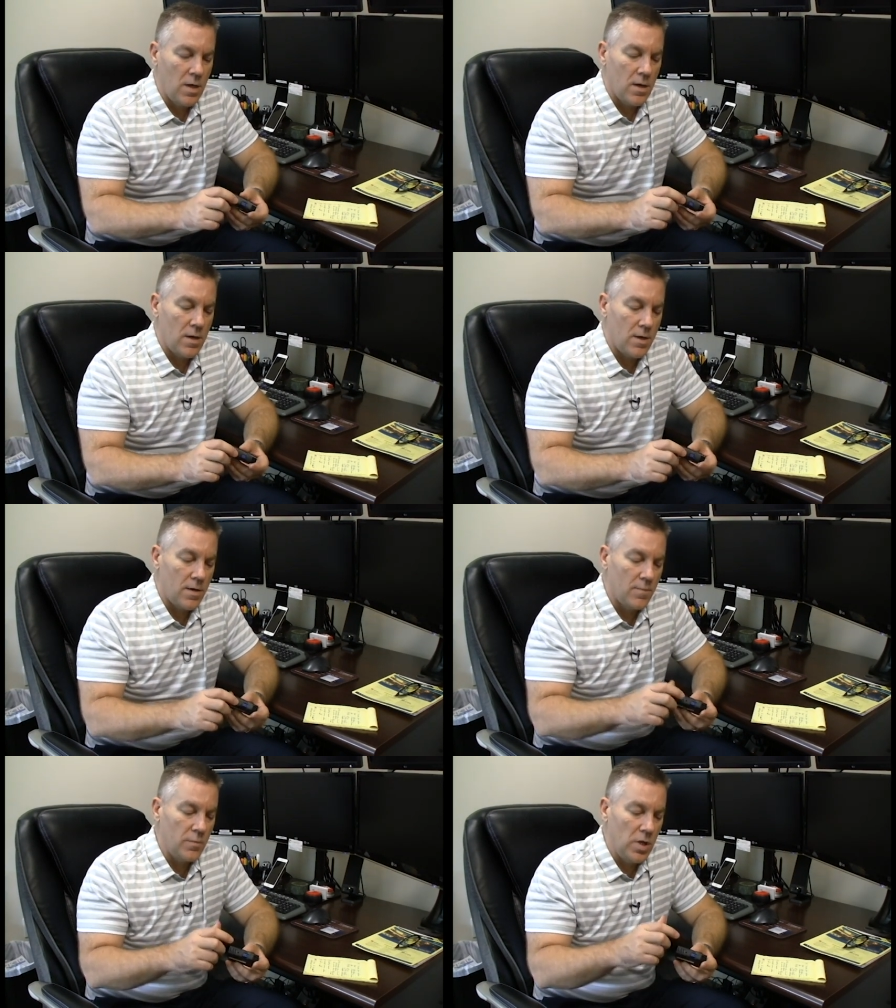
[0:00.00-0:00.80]

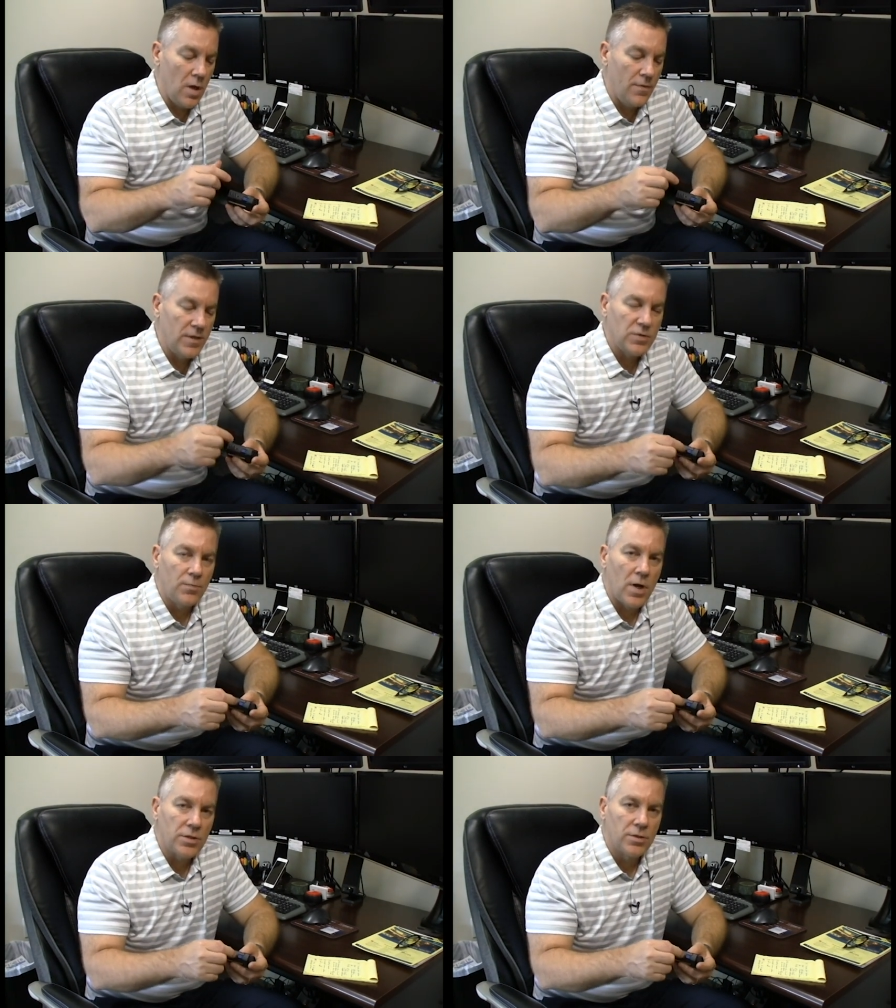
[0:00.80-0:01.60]
um, you know, this
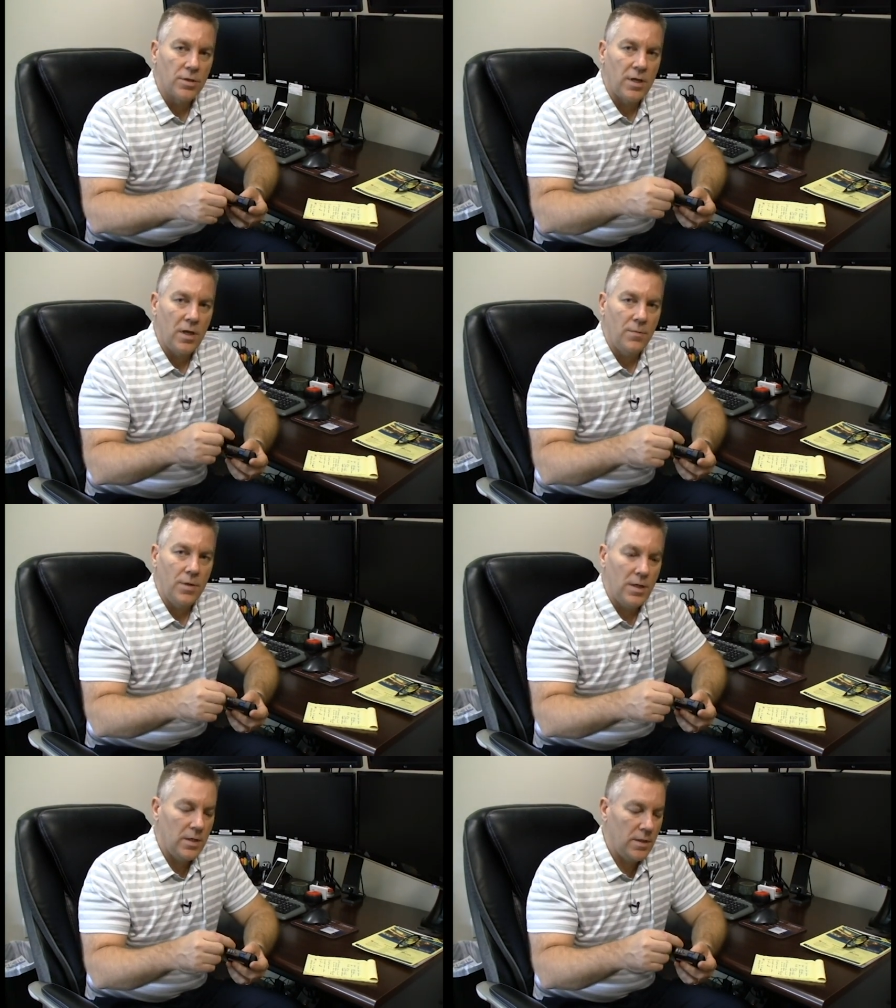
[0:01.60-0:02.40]
buzzer can
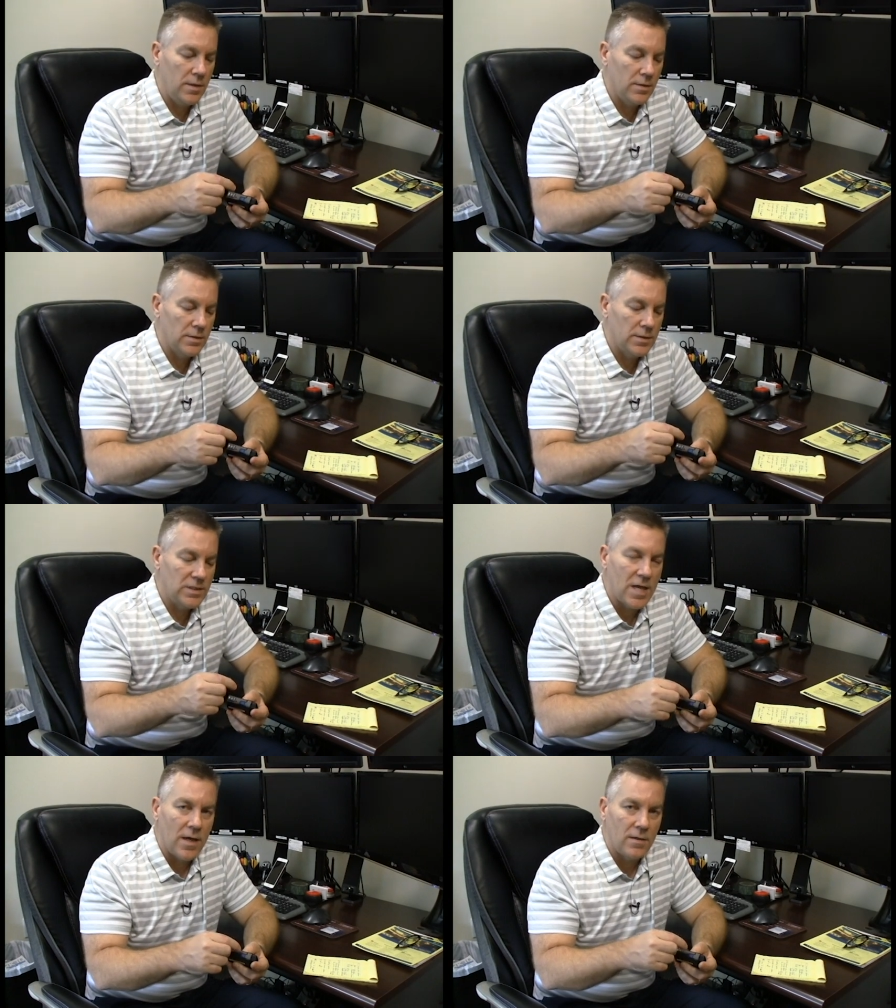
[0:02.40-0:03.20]
be
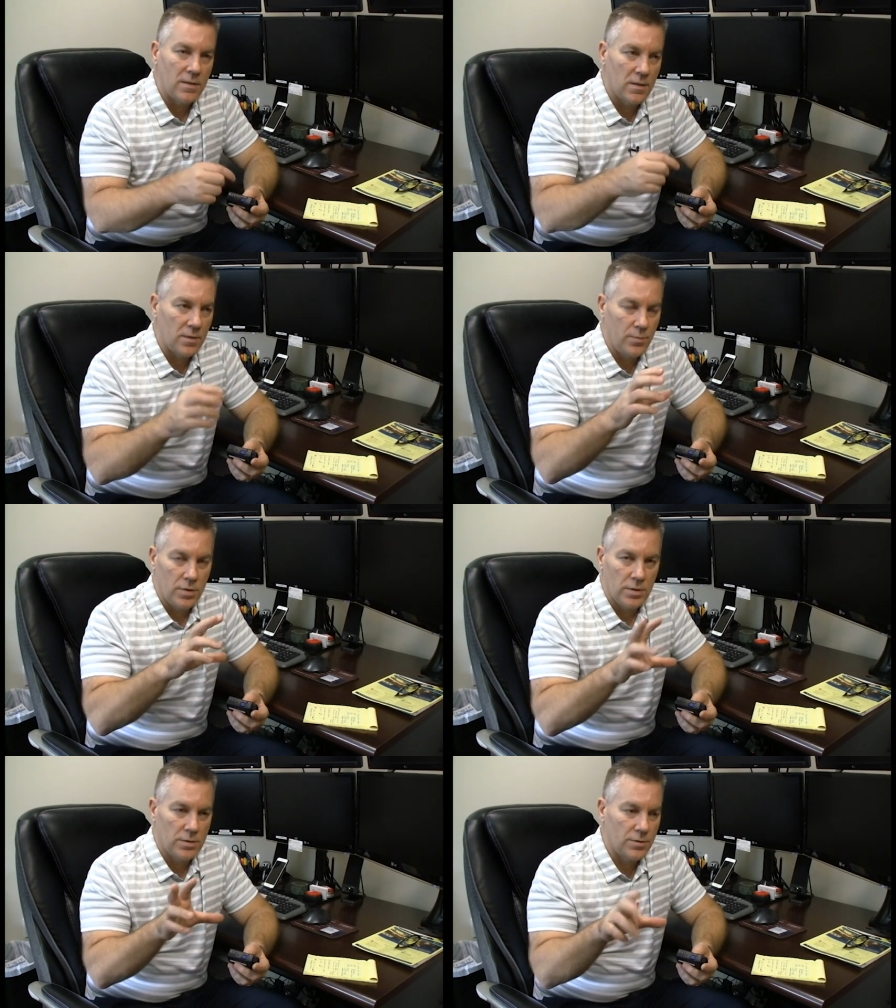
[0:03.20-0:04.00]
set, and I'll
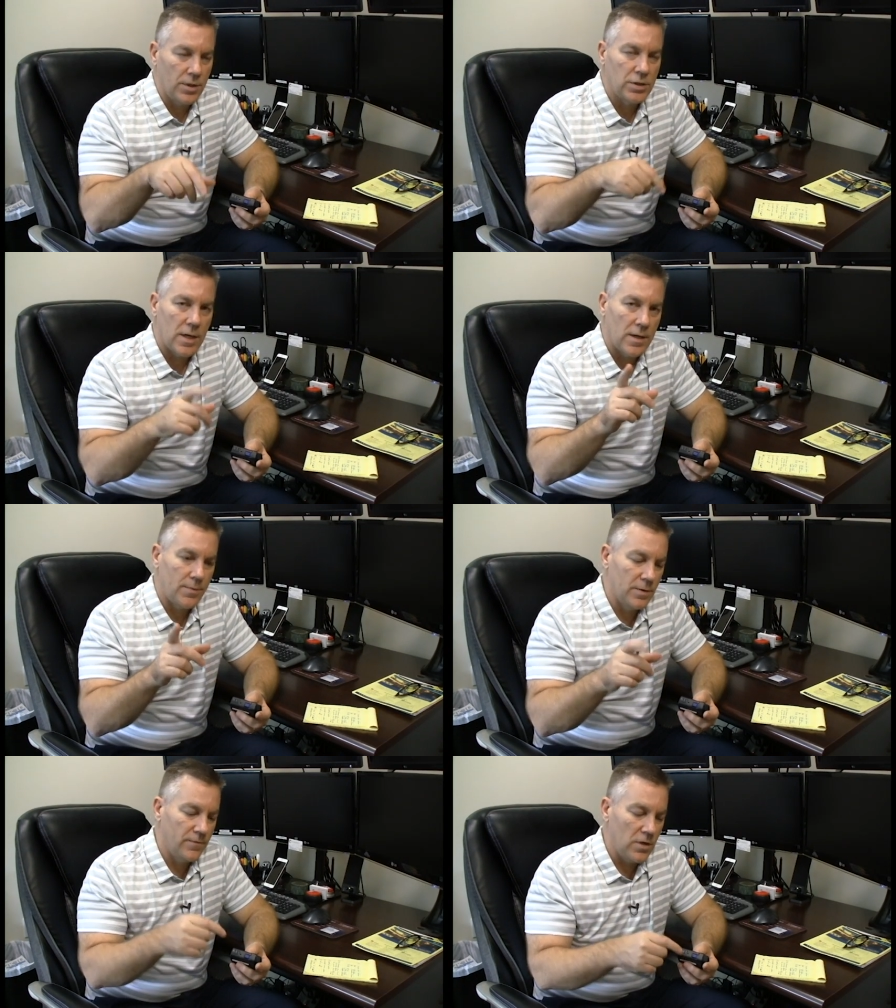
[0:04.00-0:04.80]
put a screenshot
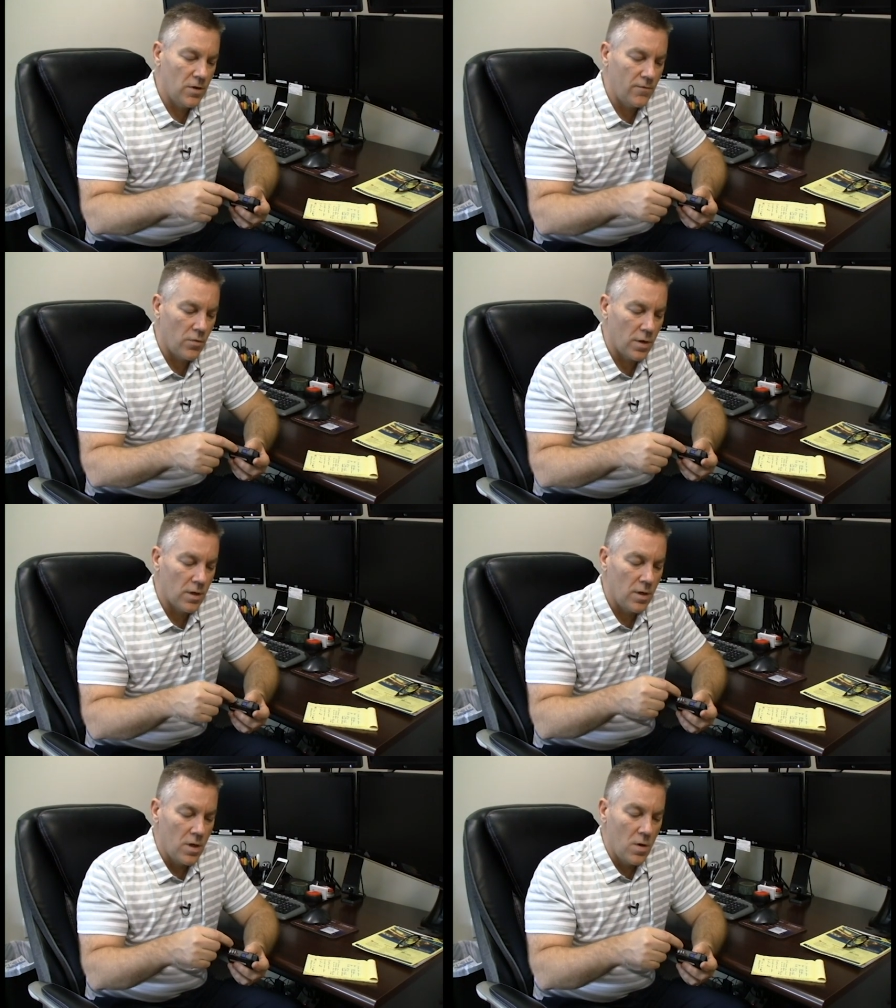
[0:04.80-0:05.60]
up on the video for you,
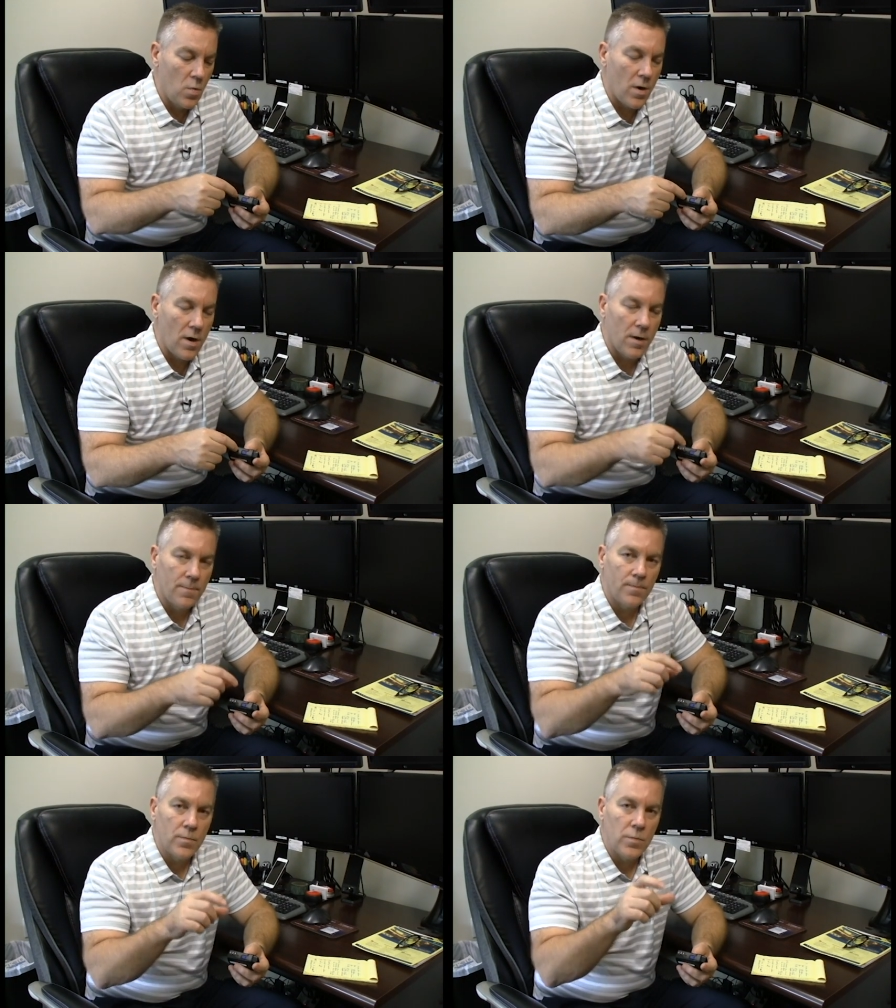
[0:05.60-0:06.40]

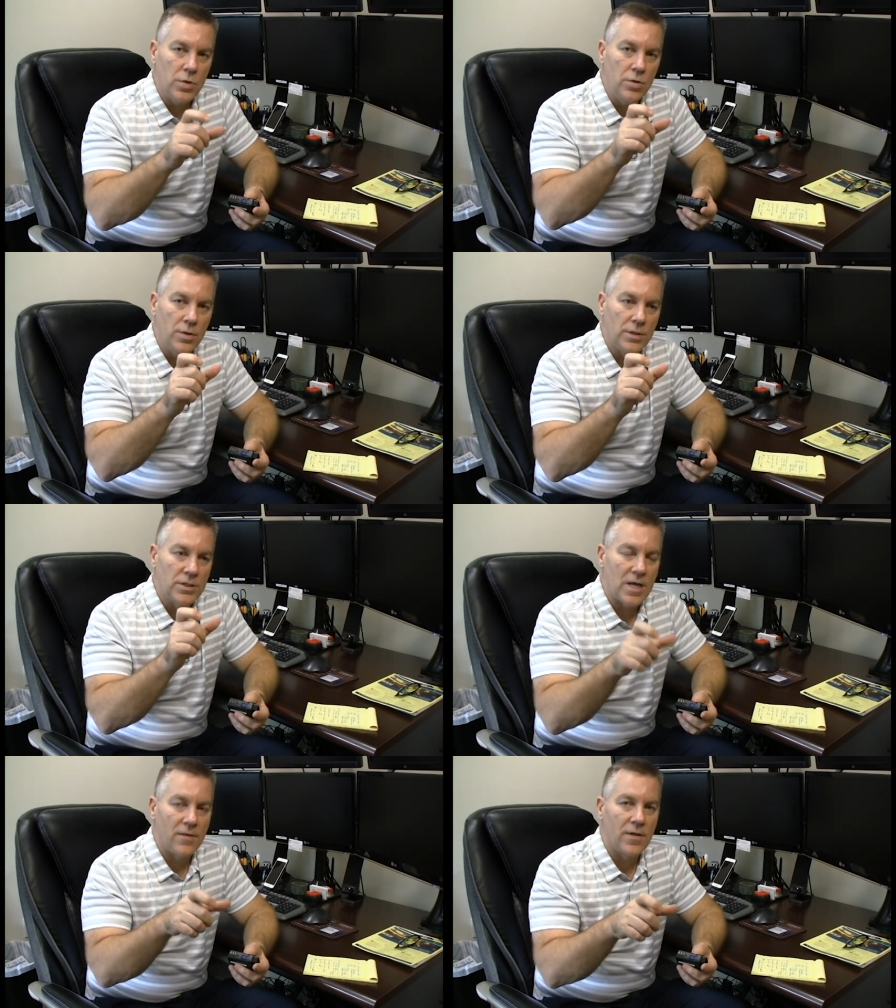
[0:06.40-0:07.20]
where you can
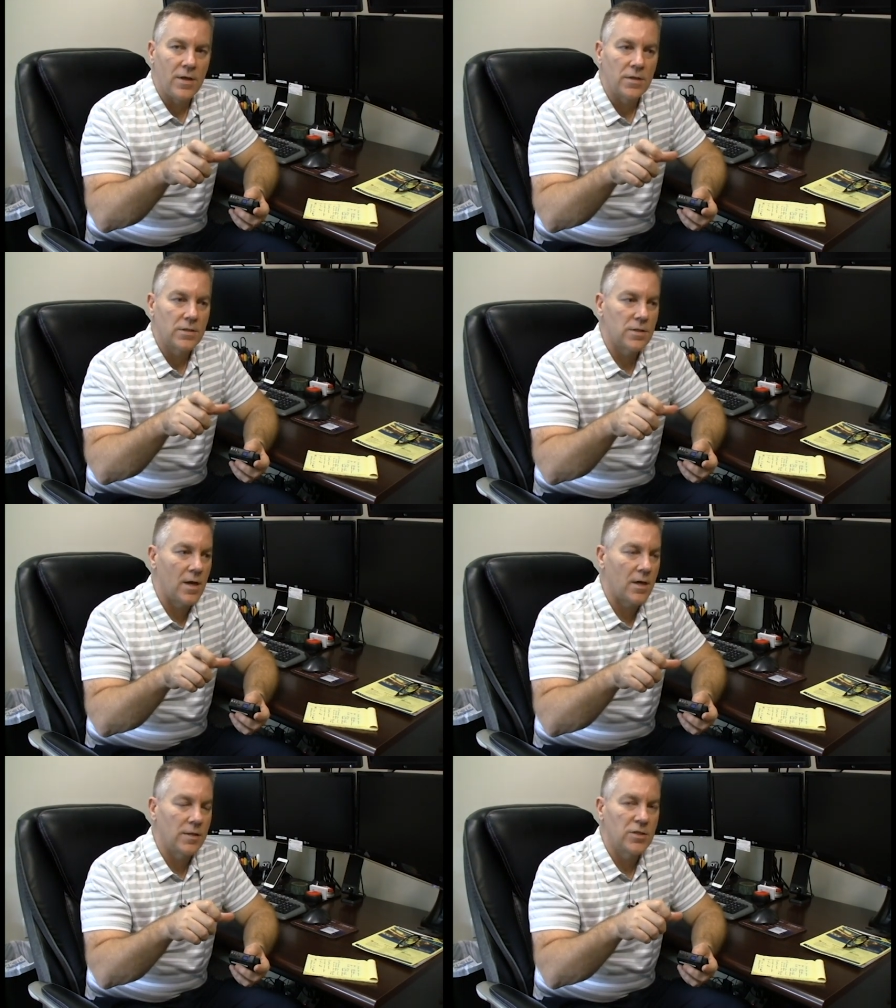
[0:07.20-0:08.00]
set things like